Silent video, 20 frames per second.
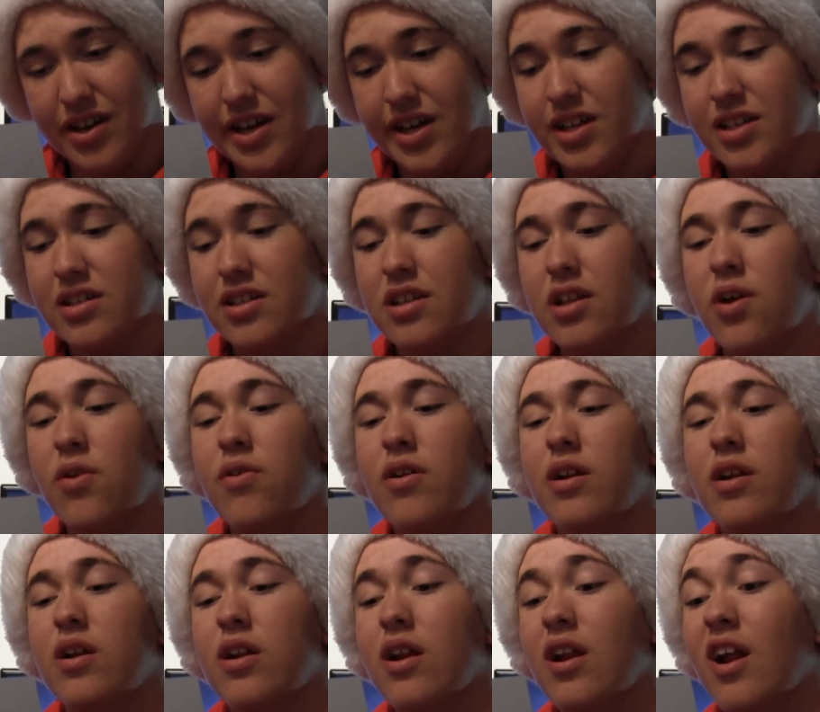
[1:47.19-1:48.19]
He's
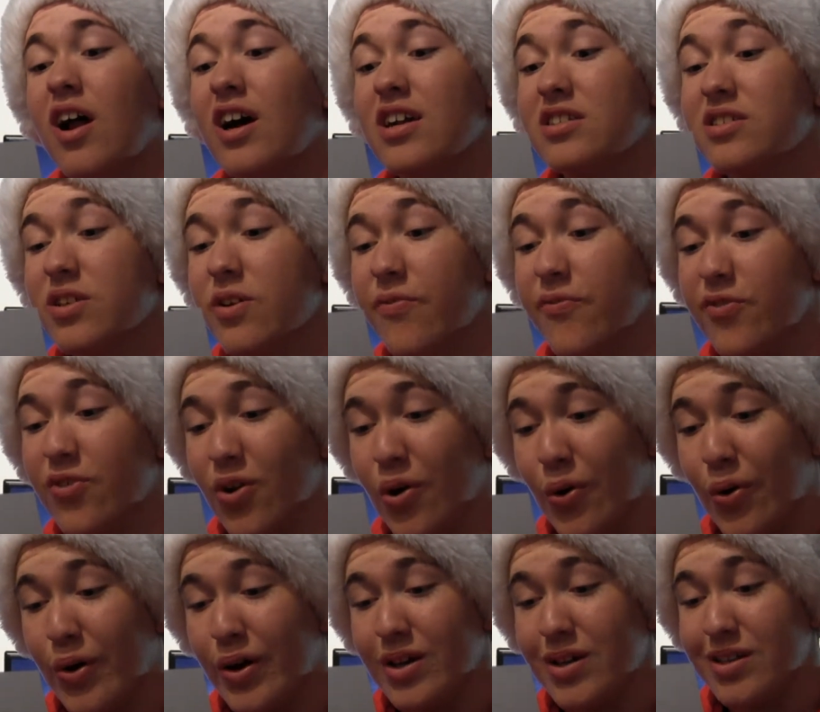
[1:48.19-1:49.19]
loaded lots of
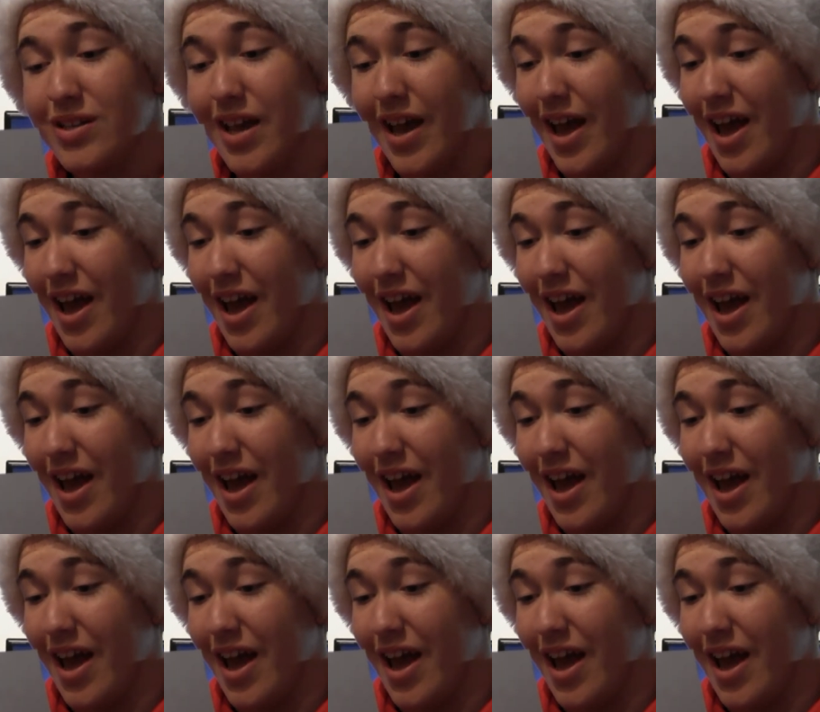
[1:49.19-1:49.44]
toys